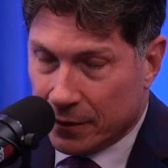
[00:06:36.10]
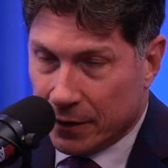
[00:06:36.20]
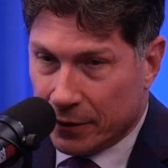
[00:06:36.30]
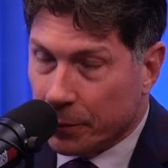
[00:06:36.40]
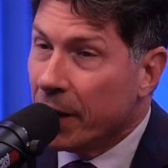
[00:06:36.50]

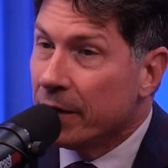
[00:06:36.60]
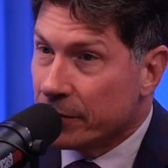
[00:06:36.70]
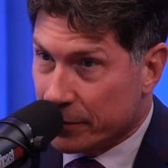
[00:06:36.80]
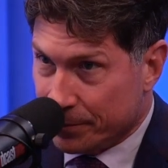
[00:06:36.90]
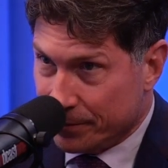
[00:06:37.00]
It
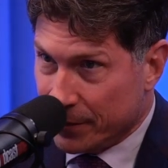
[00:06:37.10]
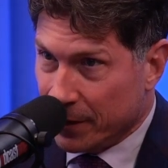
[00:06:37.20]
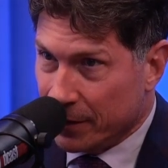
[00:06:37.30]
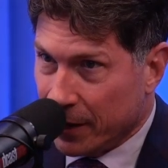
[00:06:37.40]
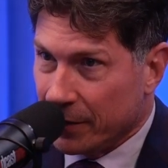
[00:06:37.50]
depends.
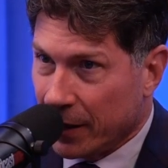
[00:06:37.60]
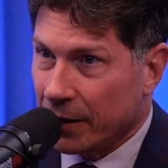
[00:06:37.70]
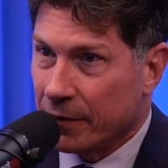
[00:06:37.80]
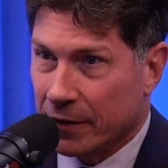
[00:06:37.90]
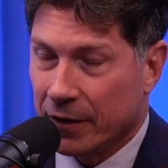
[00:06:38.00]

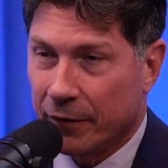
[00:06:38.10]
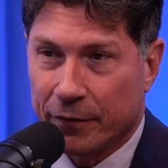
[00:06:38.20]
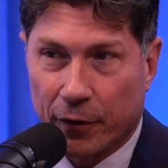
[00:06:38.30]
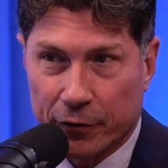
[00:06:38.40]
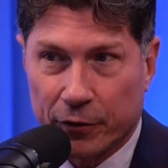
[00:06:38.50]
That
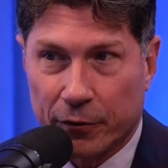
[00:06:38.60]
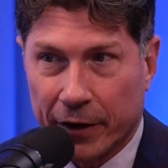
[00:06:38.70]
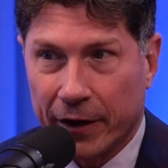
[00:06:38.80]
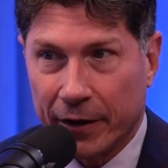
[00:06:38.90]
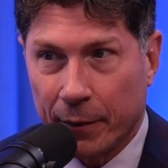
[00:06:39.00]
falls under
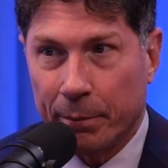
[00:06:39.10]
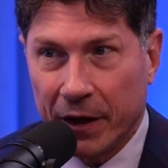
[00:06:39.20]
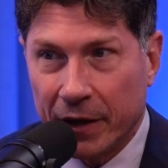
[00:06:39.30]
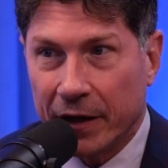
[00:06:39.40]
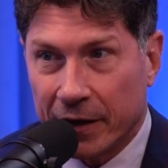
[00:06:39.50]
a
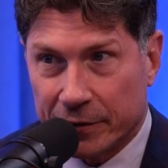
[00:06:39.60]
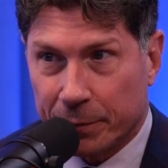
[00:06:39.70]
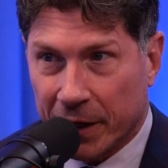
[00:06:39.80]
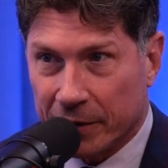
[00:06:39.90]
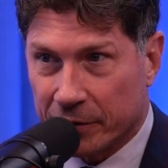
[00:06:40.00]
big it
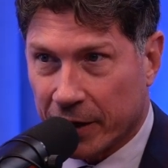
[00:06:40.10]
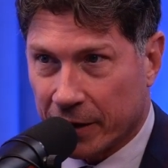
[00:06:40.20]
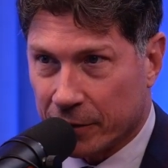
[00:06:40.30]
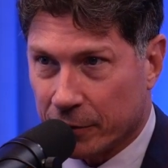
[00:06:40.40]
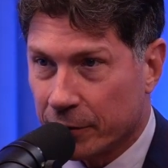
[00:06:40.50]
depends
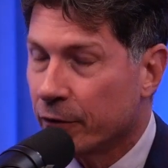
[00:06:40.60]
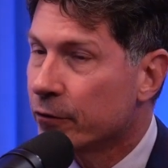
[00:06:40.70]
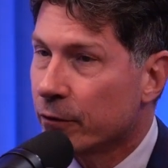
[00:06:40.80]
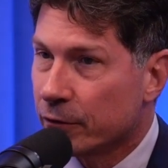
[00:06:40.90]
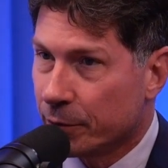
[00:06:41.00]
category.
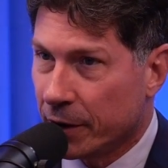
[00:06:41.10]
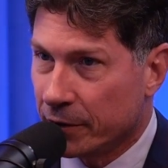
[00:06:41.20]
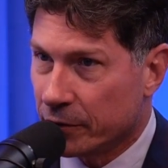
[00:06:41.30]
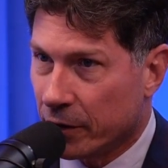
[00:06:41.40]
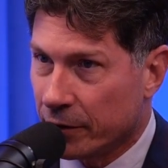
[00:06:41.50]
First of all, it
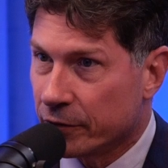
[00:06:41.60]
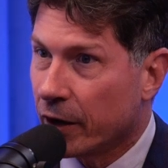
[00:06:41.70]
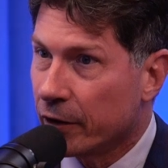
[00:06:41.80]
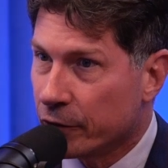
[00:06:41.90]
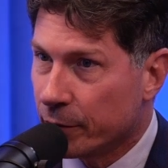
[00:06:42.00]
depends on the
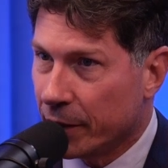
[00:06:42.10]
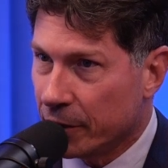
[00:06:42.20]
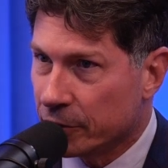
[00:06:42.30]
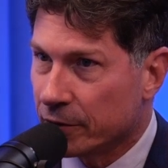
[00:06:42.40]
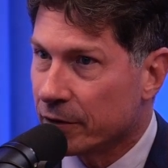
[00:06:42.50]
size of the
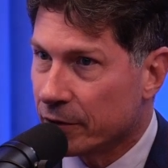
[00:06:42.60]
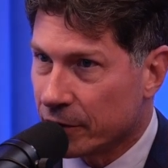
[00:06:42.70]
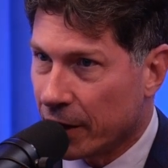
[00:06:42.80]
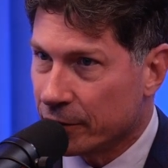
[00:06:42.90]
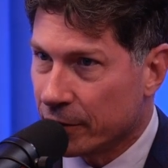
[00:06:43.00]
patient, the
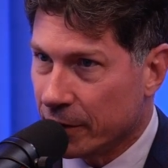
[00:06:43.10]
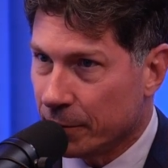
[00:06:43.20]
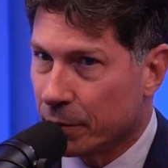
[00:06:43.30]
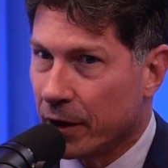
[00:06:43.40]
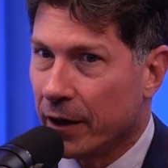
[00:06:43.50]
size of the
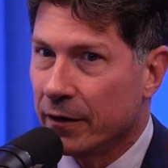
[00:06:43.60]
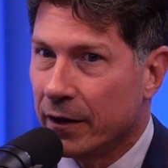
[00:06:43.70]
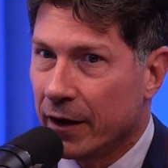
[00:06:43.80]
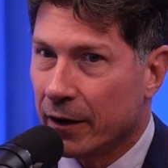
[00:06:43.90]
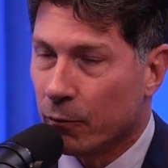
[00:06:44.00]
implant,
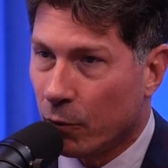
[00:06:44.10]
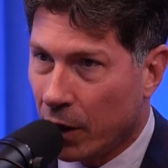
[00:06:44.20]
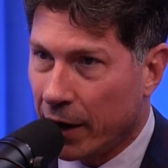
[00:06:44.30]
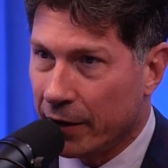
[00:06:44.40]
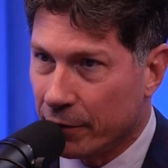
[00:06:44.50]
and
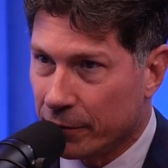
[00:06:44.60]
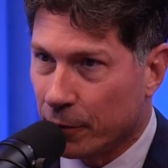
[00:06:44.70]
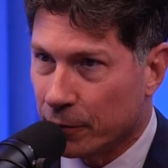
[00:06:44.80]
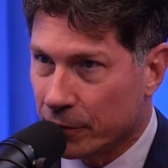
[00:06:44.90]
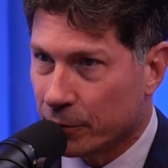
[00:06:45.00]
why the
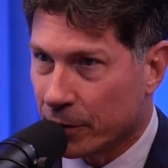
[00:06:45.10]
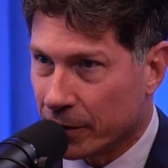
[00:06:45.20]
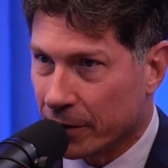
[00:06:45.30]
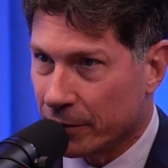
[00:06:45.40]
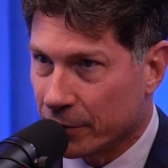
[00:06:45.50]
fold is where it
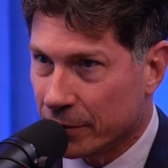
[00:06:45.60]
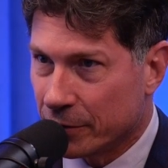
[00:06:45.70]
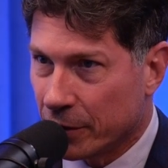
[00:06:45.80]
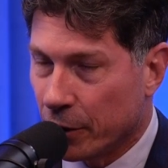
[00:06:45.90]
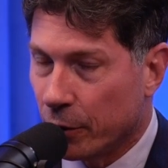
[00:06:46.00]
is.
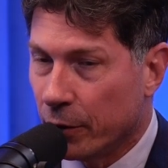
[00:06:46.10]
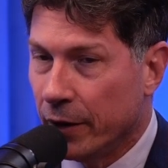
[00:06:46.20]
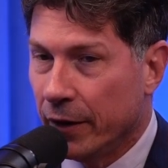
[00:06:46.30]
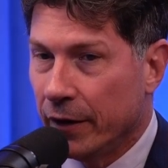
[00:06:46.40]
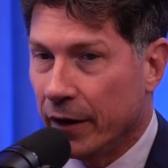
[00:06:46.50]
So
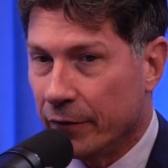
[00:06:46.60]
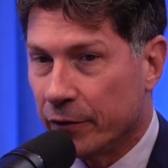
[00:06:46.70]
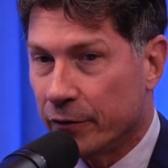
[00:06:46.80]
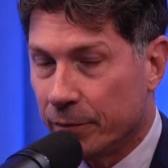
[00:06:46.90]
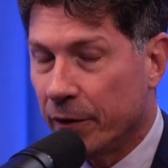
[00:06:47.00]

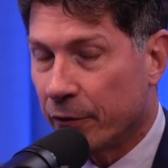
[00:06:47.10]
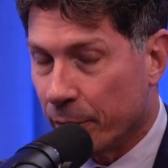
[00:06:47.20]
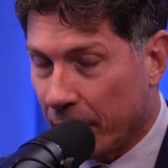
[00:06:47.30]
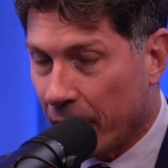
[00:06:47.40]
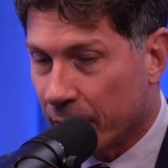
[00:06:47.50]
if they're
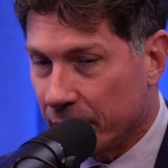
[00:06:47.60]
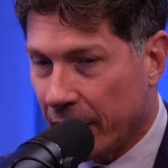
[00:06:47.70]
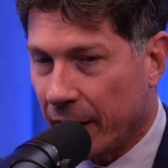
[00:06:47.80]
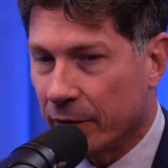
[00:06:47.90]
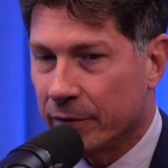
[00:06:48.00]
bottomed
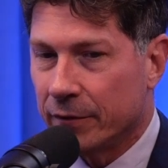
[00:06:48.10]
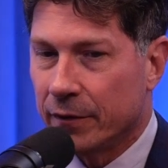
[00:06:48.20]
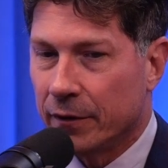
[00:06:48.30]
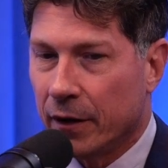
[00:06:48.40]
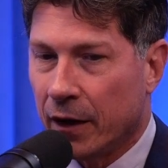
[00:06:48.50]
out,
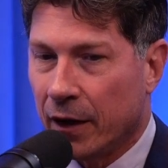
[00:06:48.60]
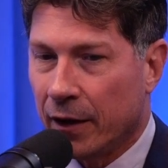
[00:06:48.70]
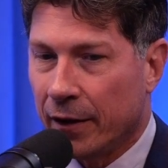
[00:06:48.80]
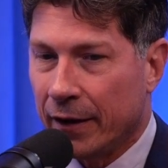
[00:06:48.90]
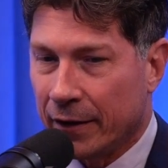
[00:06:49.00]

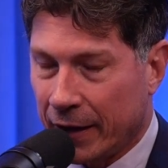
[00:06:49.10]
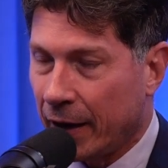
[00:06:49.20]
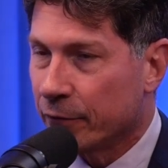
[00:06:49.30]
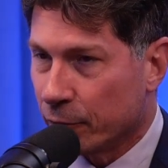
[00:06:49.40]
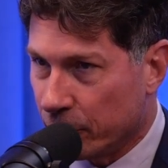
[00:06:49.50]
and I
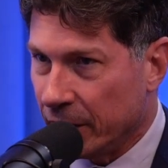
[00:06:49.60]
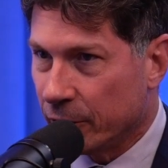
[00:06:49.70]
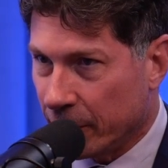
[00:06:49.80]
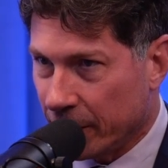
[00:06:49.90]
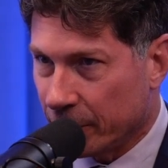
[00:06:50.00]
have to
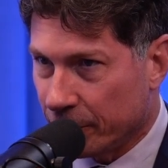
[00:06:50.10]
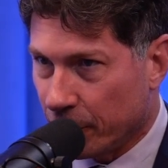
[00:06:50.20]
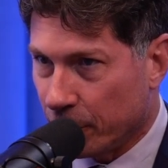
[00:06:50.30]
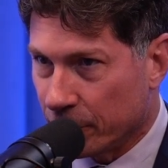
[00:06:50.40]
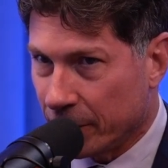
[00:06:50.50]
recreate the
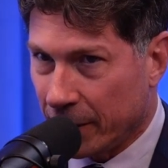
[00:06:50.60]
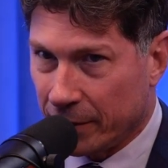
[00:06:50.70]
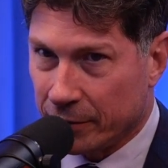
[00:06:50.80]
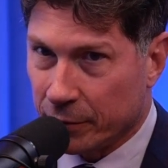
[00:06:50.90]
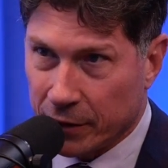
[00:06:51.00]
fold, and
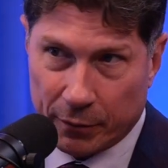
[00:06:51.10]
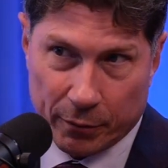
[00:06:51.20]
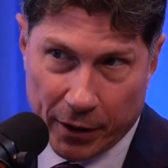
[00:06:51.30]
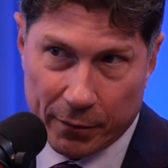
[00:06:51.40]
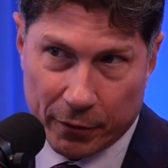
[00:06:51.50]
it's a double
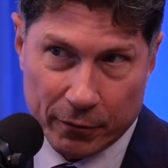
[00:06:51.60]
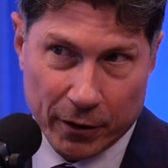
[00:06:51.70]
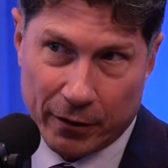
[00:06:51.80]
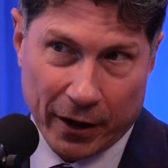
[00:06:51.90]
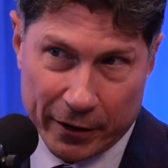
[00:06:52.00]
bubble,
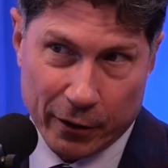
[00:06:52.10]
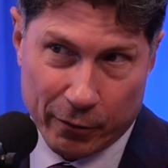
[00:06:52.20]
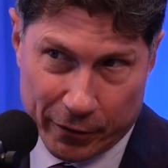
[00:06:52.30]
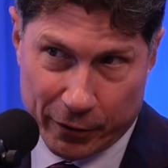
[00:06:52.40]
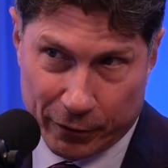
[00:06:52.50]
well, I know
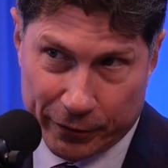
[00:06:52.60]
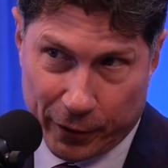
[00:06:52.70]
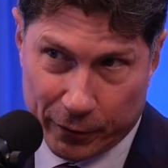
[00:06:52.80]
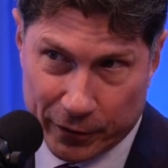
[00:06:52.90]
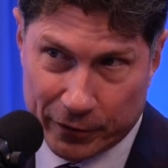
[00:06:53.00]
where the old
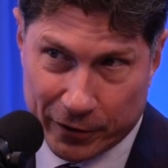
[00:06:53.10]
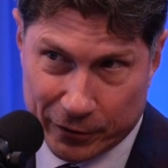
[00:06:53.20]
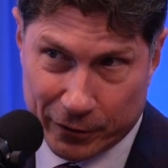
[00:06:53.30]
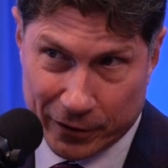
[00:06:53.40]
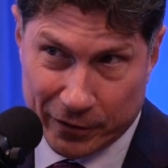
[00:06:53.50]
fold is because
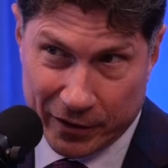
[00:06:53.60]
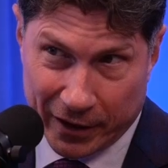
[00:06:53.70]
you can see